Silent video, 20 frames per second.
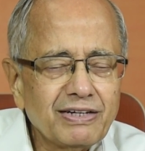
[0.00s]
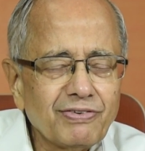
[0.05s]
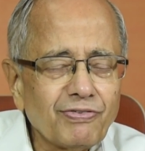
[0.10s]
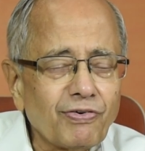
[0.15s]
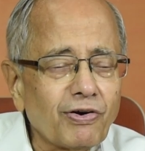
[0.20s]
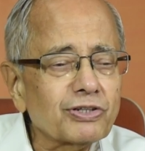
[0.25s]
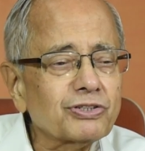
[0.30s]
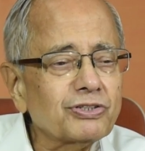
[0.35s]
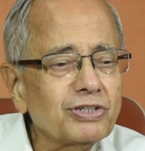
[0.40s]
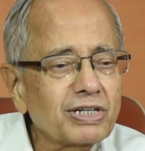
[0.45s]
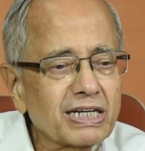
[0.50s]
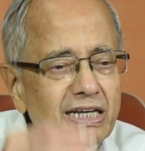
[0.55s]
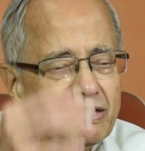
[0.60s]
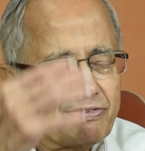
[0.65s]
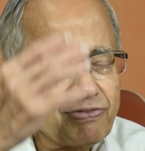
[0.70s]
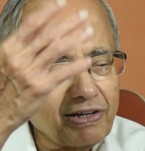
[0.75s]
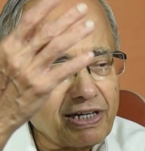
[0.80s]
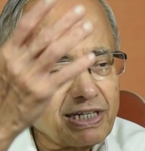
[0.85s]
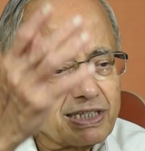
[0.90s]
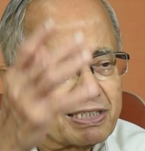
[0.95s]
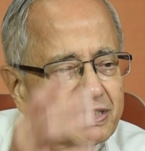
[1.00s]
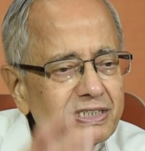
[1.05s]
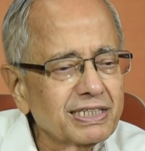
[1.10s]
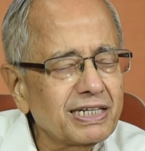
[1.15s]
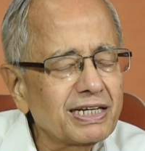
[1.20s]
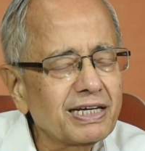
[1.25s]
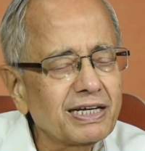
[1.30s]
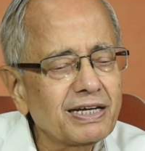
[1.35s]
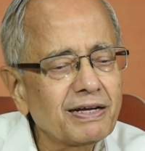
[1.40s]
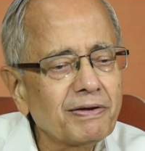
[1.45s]
Fortunately for us,
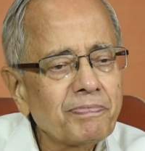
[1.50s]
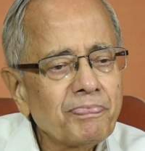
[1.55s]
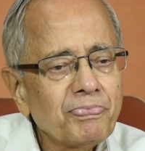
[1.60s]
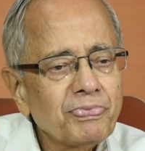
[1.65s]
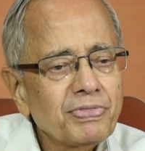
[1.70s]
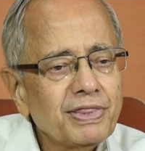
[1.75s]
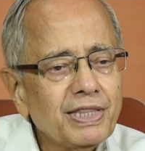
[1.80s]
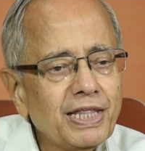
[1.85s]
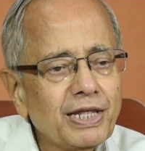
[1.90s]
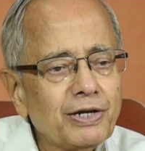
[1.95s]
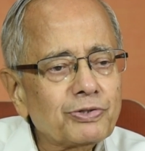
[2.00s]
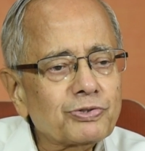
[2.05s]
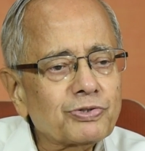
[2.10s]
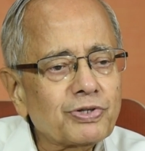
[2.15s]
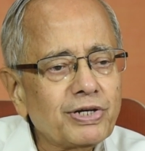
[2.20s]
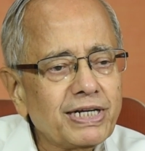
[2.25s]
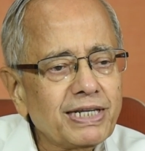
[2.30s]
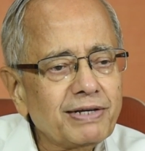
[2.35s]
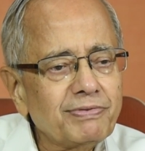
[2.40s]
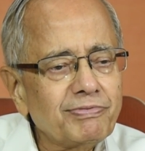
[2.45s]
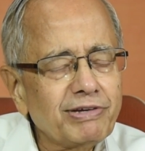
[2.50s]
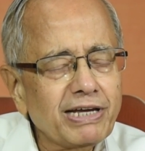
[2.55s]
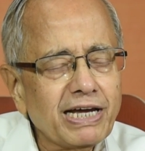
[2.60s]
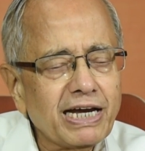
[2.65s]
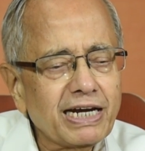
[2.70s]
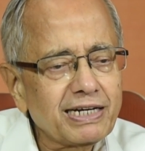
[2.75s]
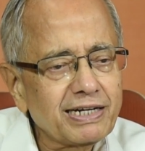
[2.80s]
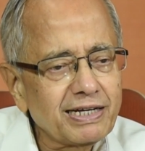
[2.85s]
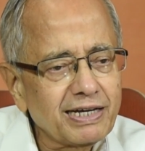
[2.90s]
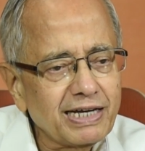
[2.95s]
in Nehru Stadium, we
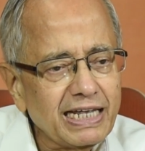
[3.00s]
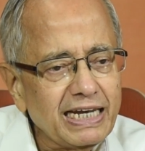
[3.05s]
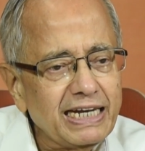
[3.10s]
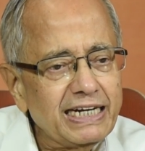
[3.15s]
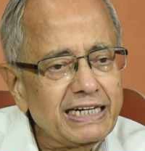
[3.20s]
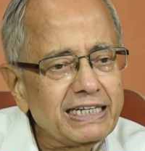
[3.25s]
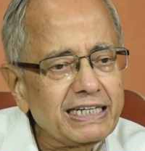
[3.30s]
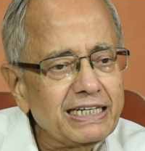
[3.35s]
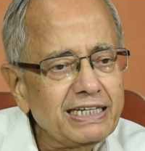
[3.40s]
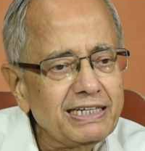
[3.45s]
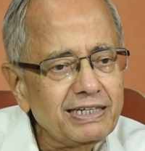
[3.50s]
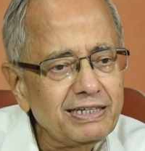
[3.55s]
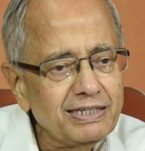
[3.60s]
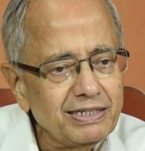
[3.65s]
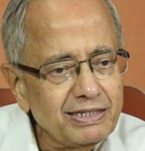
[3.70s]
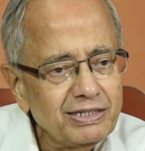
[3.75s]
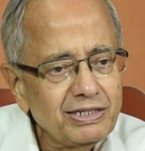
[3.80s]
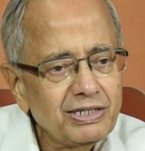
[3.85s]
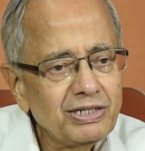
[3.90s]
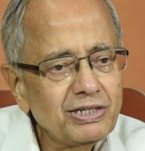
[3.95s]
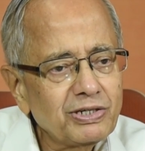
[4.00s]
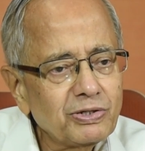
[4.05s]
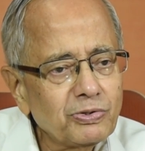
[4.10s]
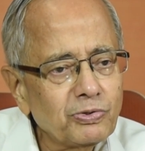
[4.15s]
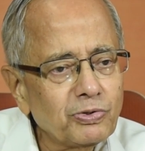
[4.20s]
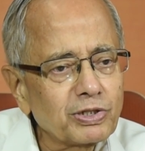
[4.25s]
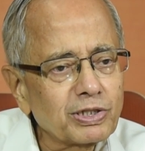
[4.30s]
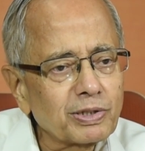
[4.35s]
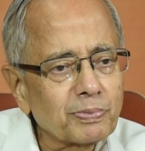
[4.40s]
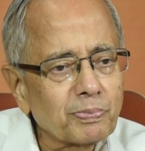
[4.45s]
had L&T
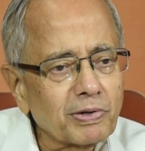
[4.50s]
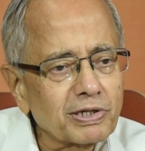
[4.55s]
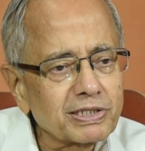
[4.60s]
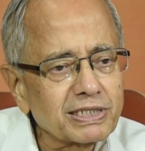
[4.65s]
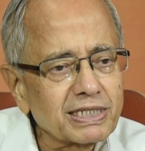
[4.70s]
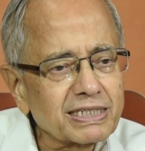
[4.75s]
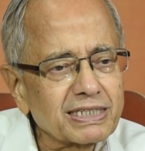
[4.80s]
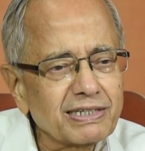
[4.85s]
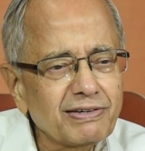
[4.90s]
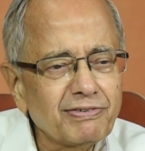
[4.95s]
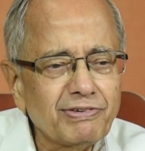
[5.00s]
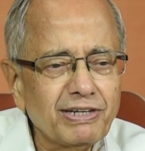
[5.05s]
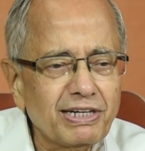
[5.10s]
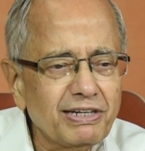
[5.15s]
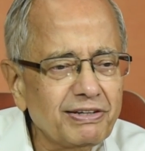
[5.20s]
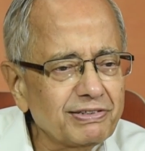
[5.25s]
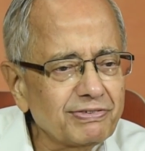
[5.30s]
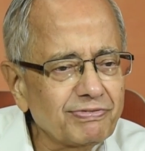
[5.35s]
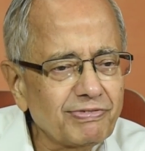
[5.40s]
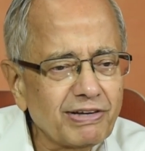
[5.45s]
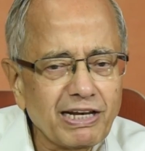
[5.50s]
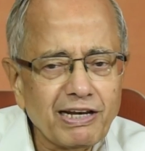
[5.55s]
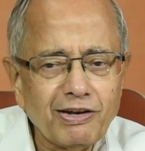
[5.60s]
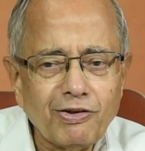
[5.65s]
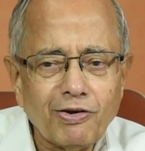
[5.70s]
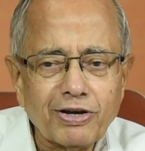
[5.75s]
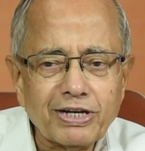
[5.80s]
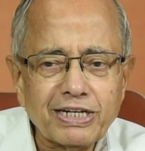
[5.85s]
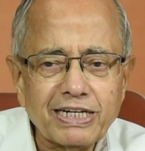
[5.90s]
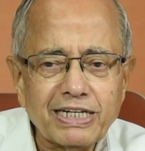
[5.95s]
doing the project. They are very well
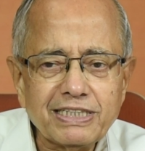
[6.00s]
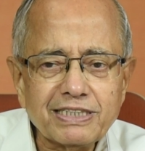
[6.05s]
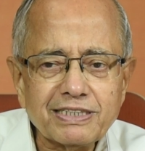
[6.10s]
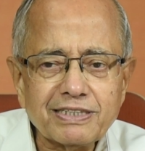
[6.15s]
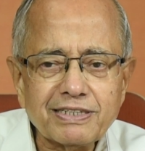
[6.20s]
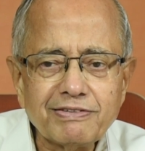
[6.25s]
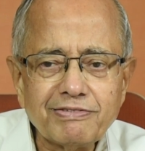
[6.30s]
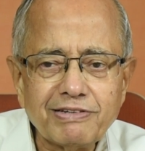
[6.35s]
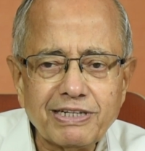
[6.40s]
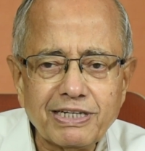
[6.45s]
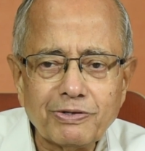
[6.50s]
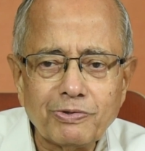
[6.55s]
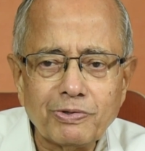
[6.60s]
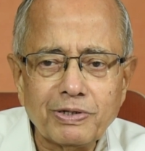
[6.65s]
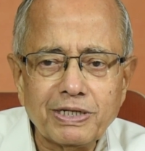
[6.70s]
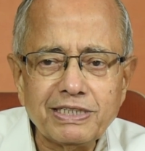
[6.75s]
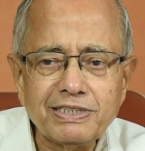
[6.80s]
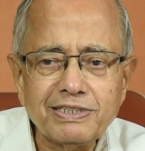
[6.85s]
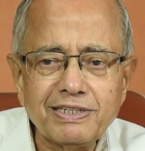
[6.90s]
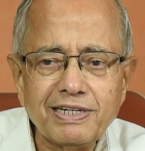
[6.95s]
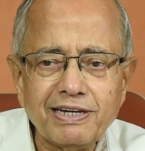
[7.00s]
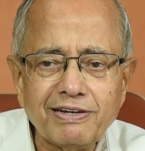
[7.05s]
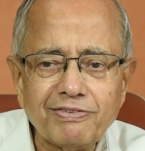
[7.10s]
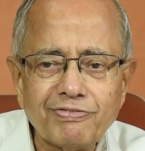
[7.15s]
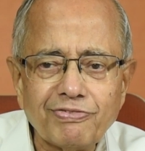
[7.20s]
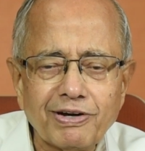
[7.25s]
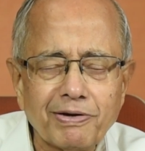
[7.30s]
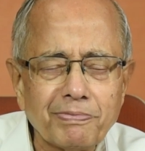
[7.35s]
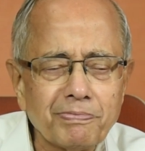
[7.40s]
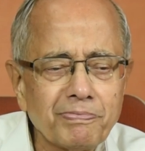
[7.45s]
organized, very good engineering
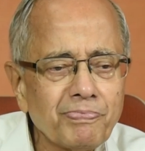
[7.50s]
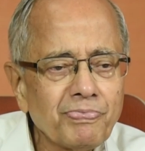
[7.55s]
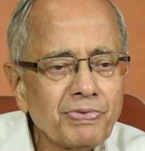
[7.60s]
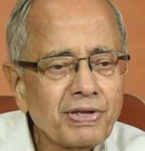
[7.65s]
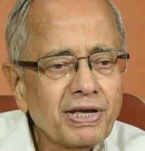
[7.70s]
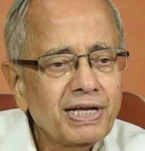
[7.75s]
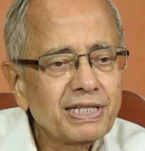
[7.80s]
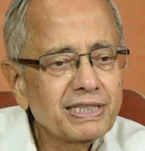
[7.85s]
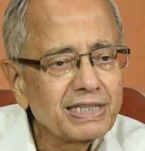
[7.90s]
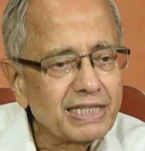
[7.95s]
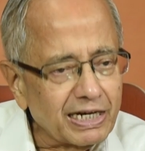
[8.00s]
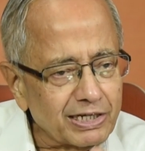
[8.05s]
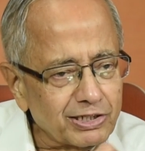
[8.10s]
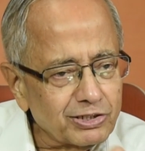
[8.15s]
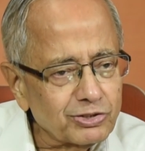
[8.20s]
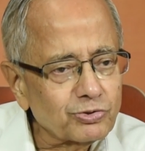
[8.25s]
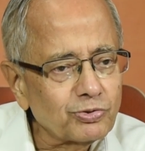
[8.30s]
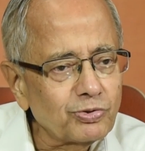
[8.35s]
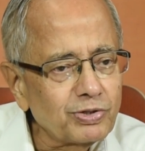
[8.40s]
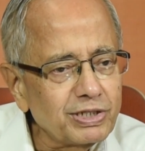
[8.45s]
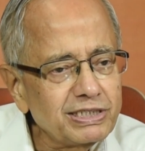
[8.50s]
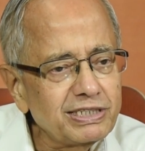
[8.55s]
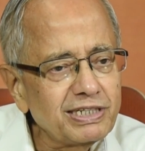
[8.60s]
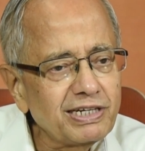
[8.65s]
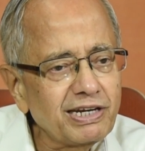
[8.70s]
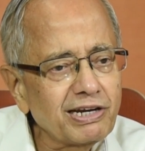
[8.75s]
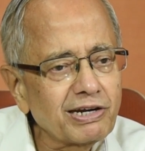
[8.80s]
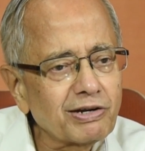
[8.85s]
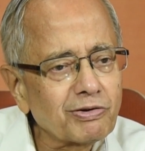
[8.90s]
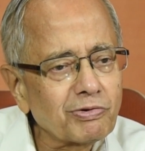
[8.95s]
firm. They understood
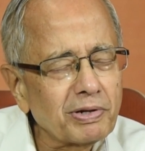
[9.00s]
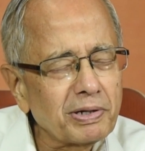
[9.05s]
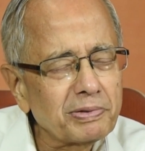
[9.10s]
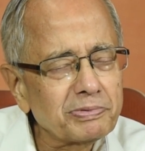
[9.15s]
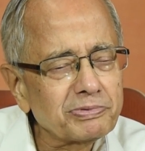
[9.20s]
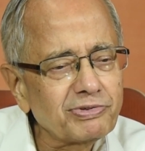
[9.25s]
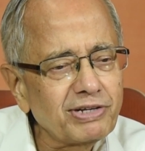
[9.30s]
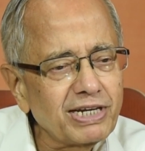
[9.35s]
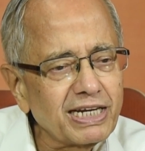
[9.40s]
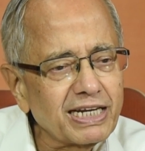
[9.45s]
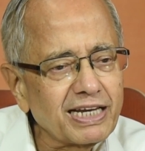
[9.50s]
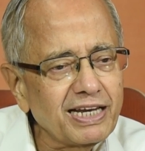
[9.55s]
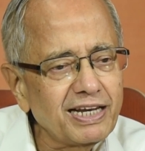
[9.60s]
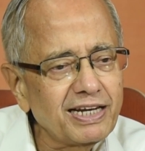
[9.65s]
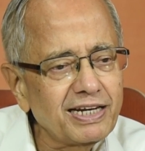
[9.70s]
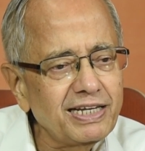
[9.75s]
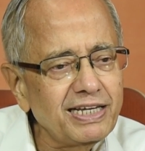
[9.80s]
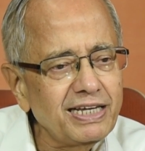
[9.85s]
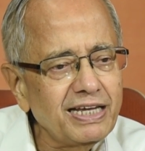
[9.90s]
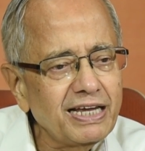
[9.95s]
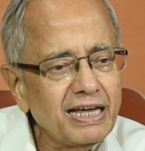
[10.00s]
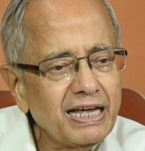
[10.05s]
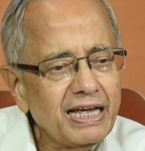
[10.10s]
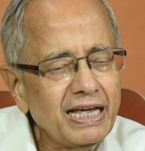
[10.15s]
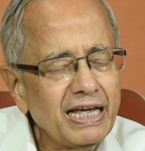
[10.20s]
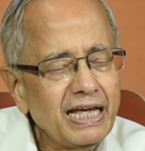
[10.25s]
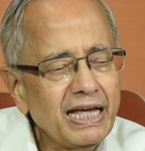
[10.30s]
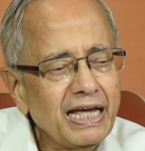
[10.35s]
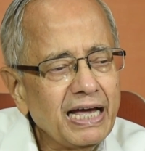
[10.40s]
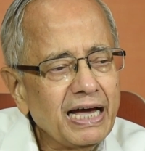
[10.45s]
engineering requirements very clearly.
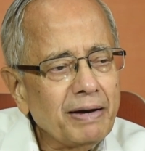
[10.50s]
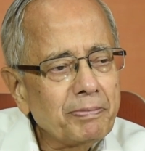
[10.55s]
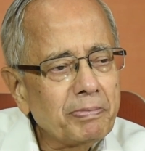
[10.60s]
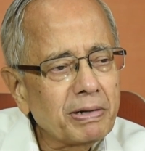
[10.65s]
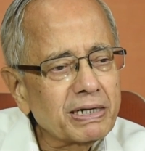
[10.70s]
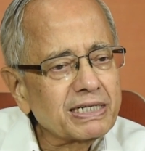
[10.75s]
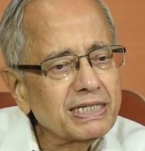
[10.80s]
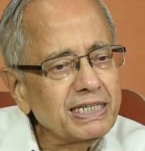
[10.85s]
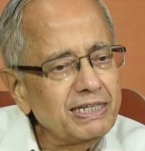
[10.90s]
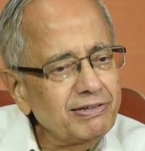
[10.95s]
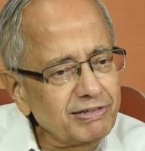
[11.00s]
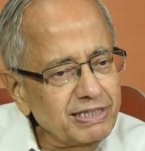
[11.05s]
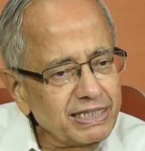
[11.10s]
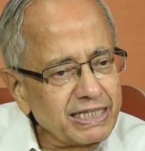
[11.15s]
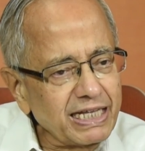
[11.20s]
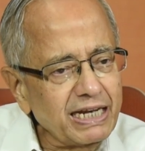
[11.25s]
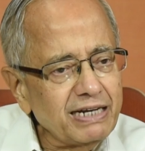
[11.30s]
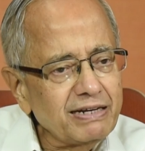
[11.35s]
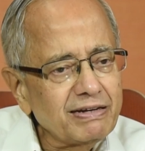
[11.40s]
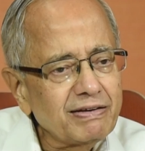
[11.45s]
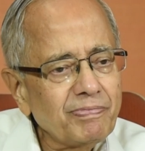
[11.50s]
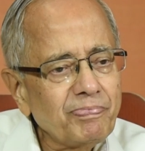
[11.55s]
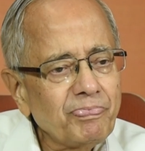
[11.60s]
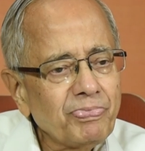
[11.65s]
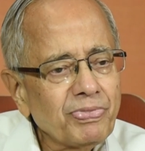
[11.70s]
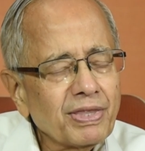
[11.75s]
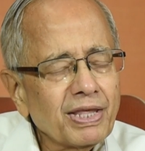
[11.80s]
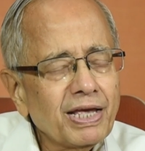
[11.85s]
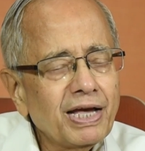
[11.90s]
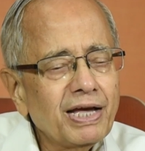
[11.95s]
But even then,
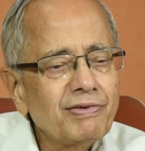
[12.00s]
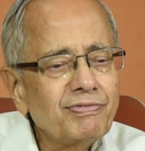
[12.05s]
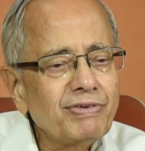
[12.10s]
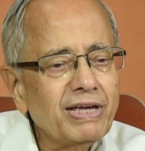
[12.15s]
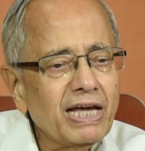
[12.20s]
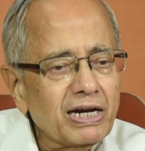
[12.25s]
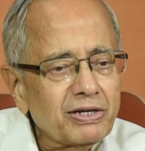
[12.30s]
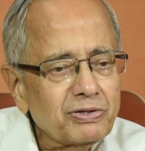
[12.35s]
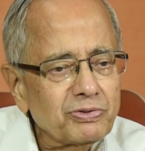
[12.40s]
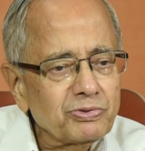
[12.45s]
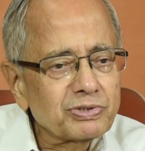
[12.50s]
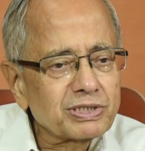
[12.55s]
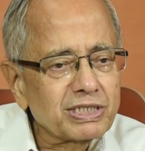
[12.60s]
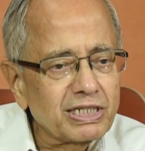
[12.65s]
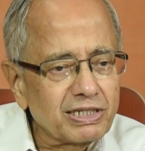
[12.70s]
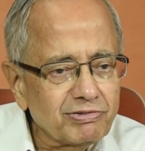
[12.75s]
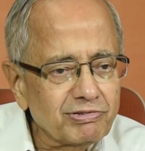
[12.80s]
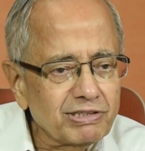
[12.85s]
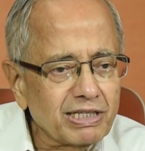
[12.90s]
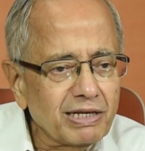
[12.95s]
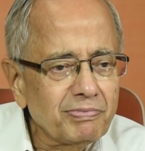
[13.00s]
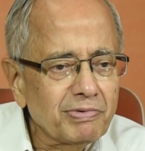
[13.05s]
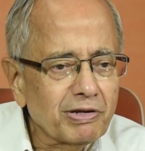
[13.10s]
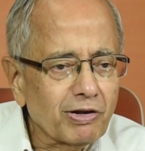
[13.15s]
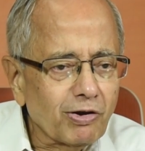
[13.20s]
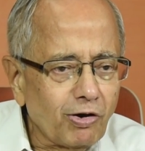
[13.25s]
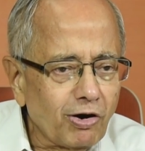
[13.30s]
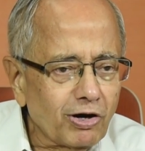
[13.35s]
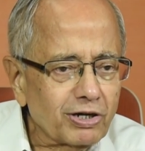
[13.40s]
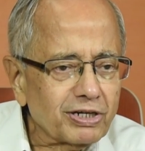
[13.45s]
we had to sit with them a
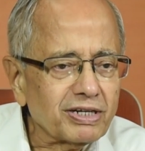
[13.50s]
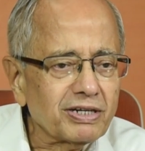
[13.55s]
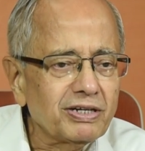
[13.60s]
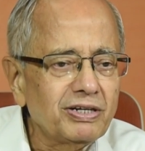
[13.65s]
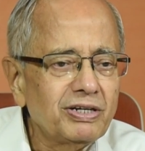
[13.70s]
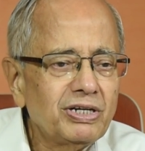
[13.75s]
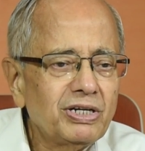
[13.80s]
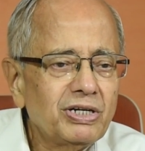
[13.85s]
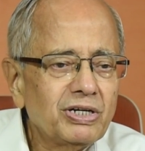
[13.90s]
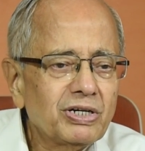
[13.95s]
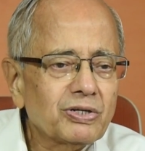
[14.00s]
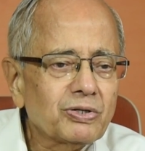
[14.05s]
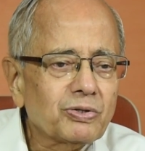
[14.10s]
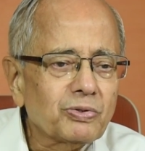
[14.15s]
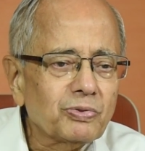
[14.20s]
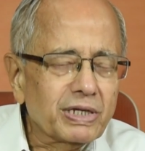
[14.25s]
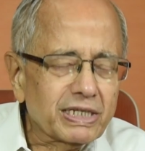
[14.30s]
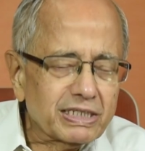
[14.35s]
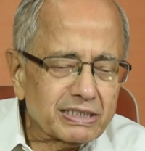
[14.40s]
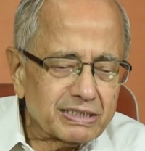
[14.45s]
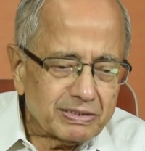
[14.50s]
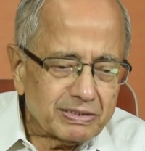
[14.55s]
lot to